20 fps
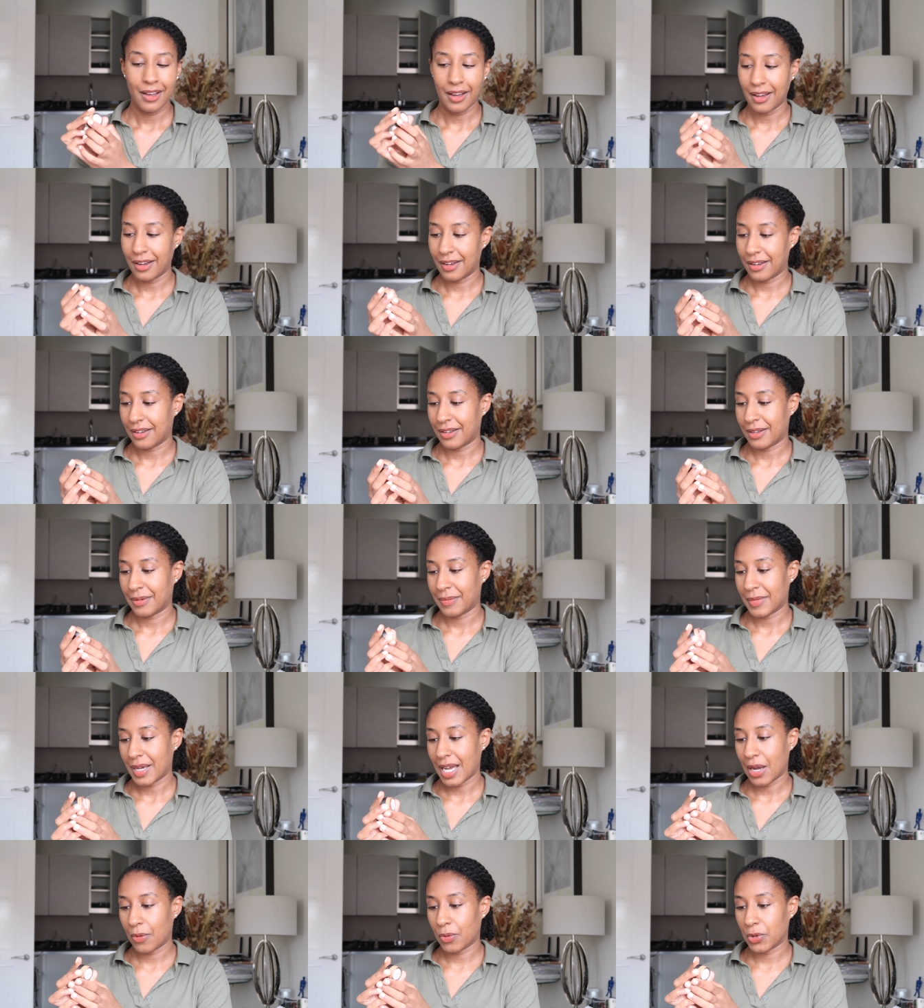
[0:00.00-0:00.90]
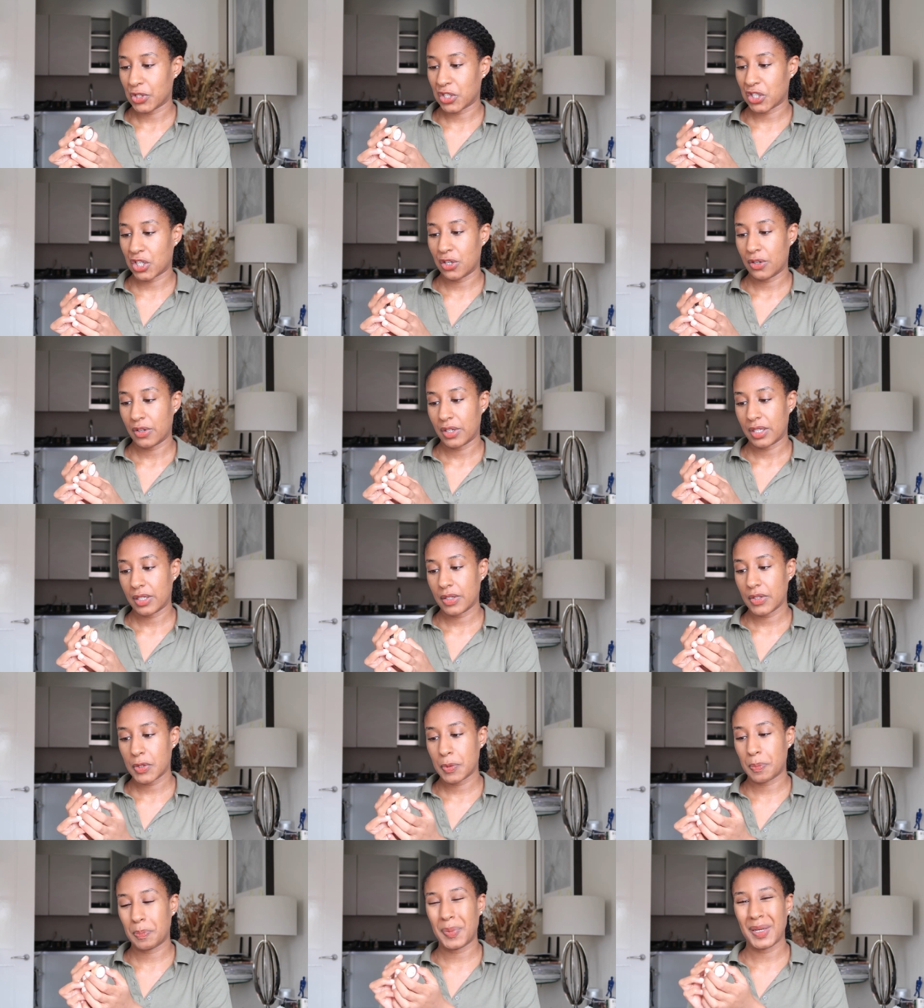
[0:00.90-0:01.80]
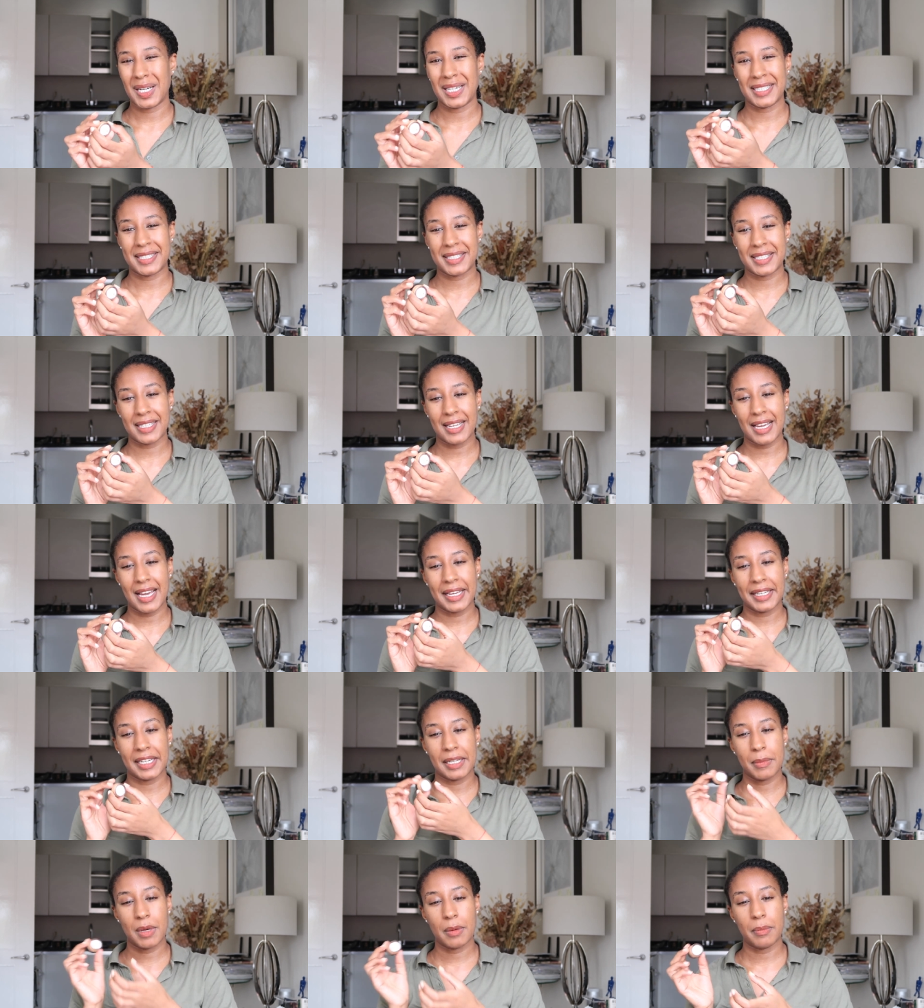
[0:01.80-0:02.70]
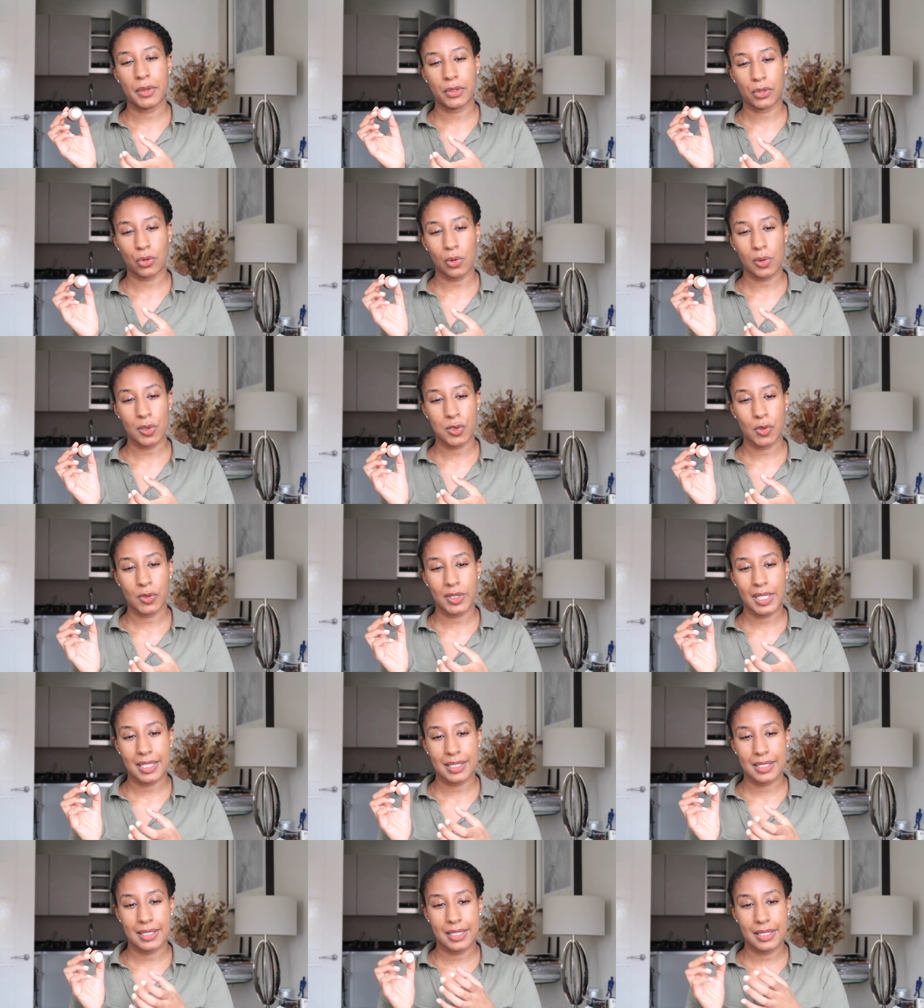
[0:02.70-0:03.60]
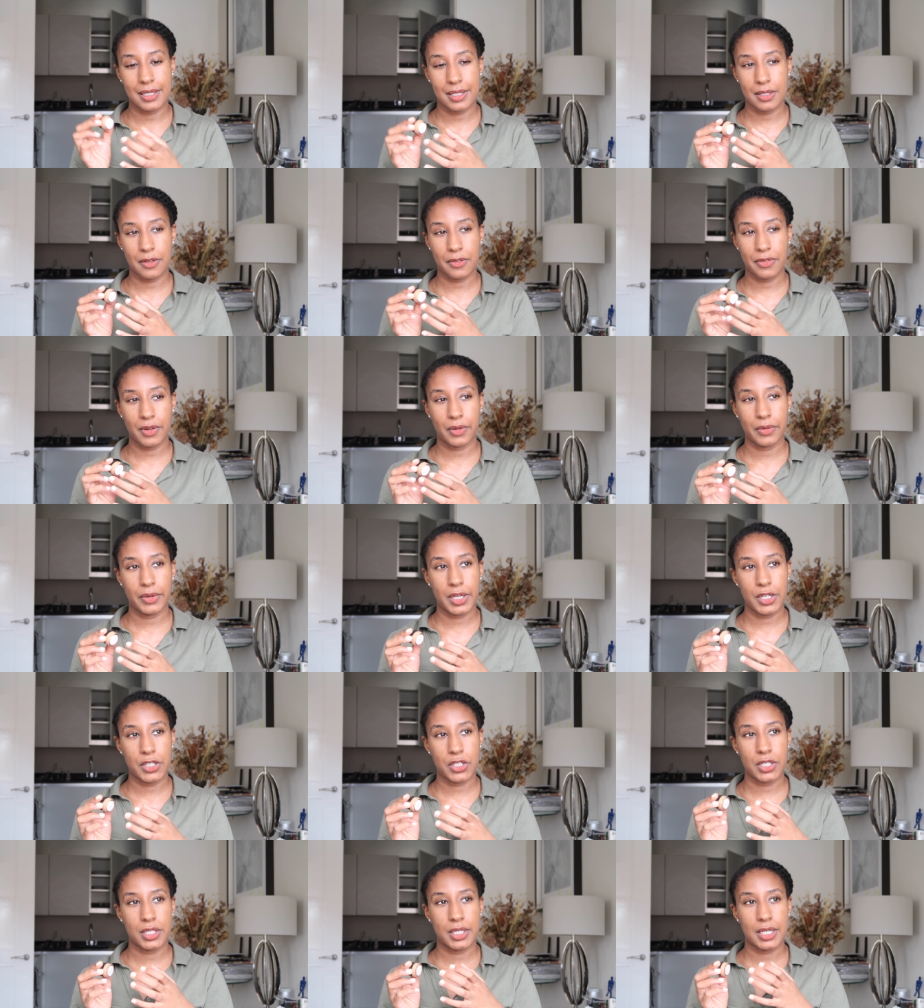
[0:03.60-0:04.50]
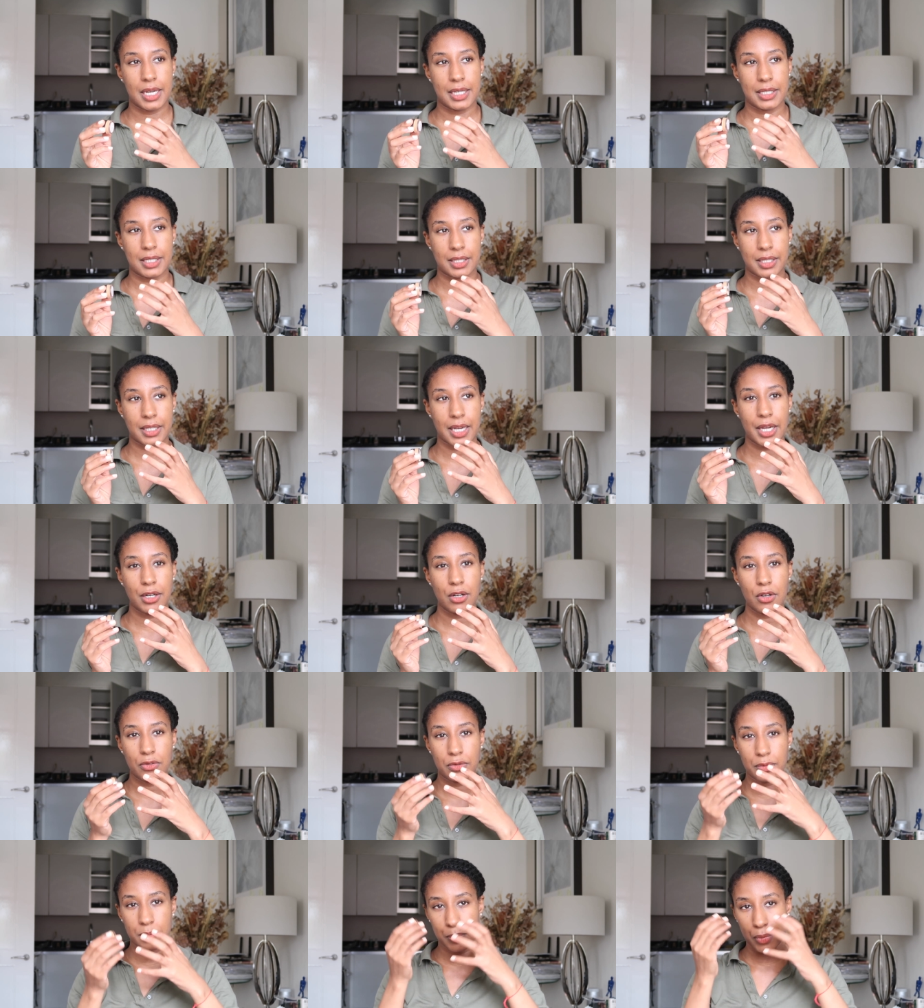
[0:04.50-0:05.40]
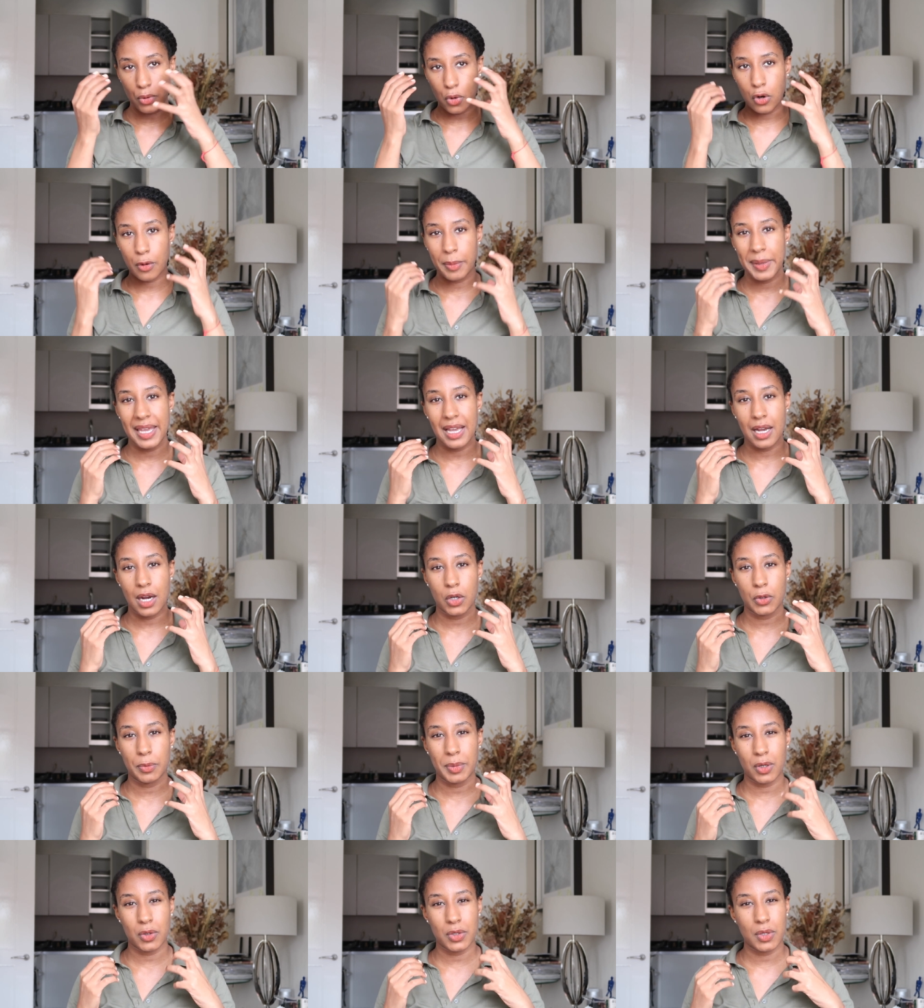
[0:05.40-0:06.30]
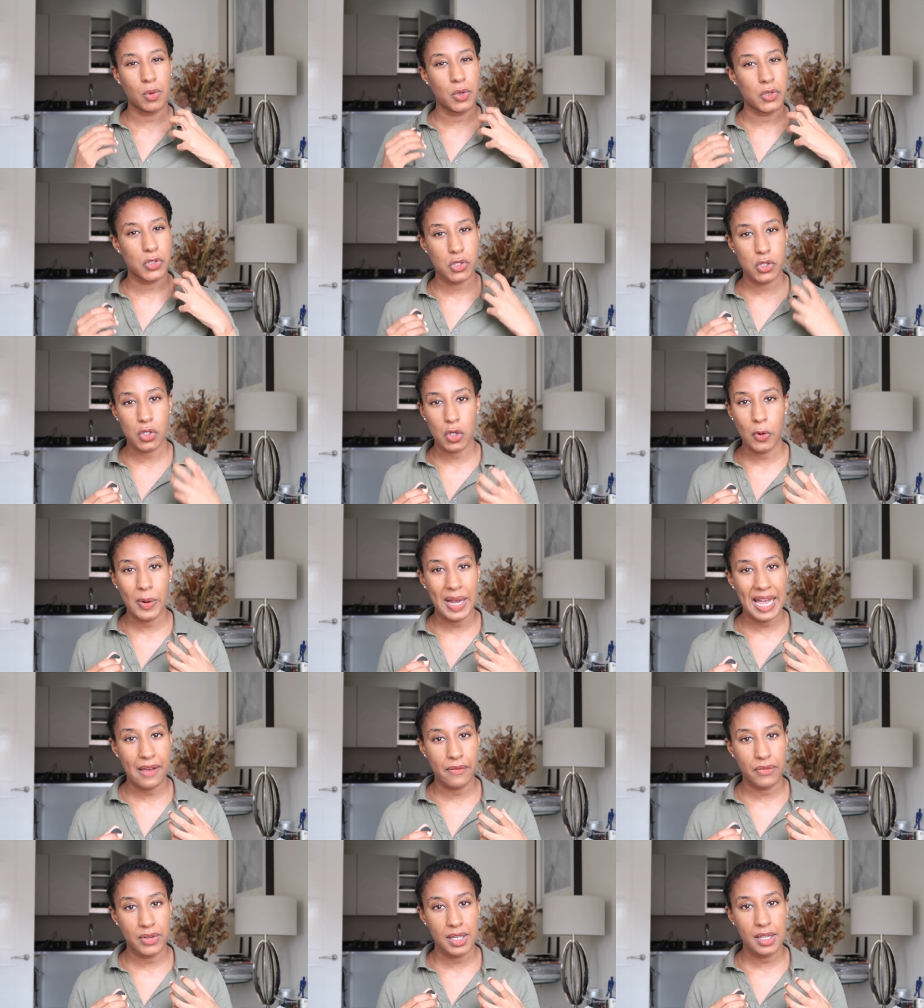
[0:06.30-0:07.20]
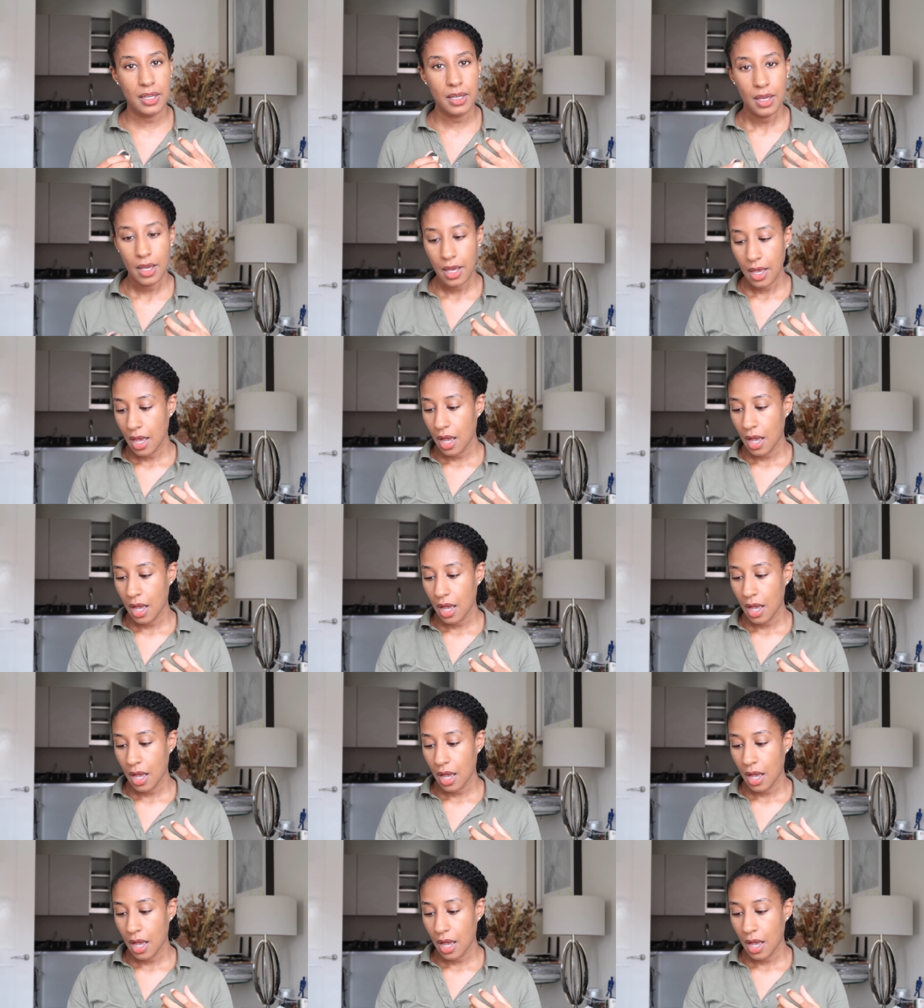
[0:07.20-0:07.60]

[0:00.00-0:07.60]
I was curious. But I remembered also that this is a foundation that kind of broke me out, because it was so heavy.